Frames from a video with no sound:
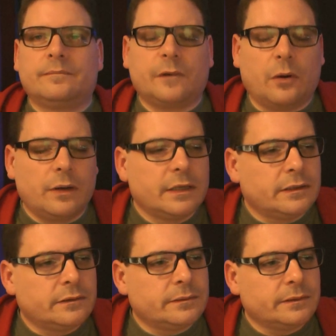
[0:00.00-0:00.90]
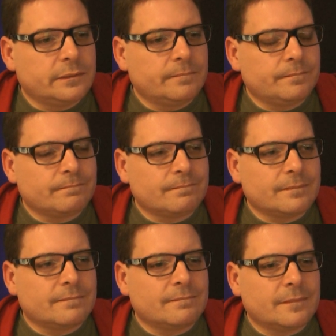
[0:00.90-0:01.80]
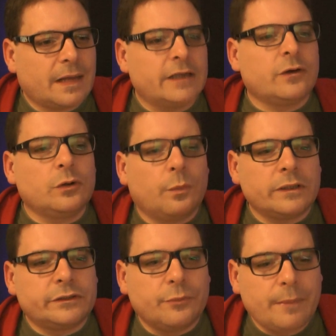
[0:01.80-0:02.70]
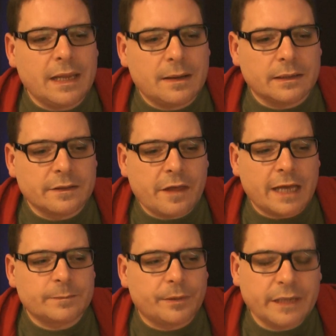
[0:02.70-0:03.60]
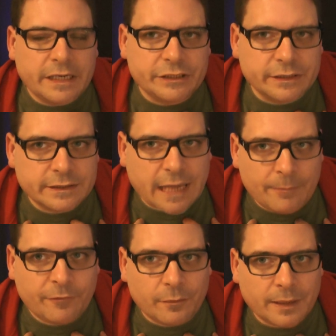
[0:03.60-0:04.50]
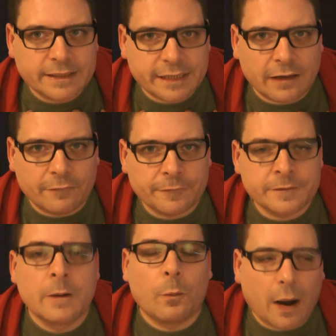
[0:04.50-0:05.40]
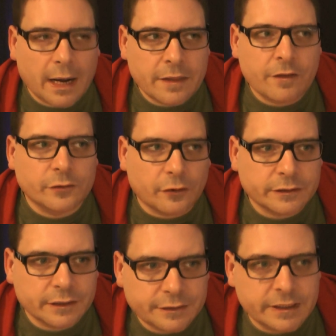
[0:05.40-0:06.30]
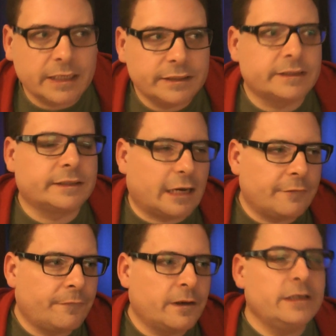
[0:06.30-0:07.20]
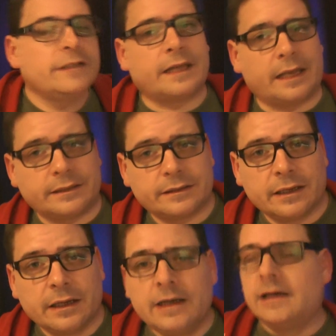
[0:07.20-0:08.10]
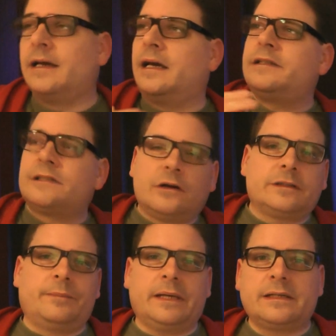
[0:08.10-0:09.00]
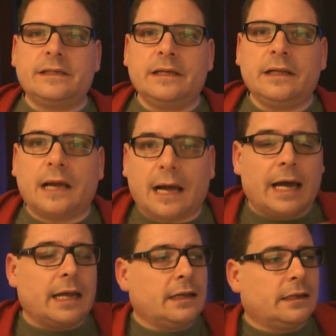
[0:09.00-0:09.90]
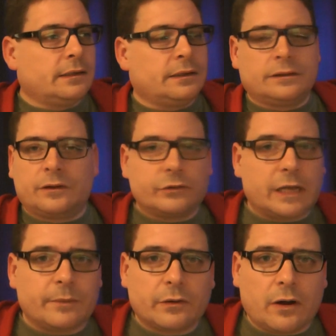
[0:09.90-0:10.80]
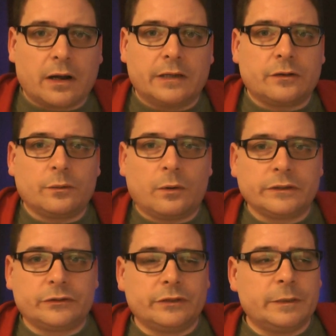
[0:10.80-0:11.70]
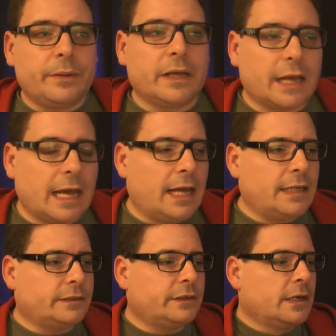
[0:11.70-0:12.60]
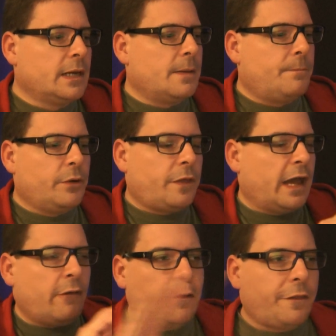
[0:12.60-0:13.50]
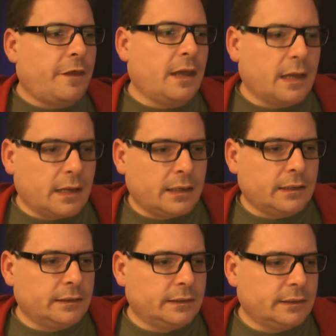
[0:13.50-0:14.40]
No, I don't want to make the explanations up for myself why the doctor says stuff he says. It's not a big deal. Don't get me wrong, I don't want to nitpick and put everything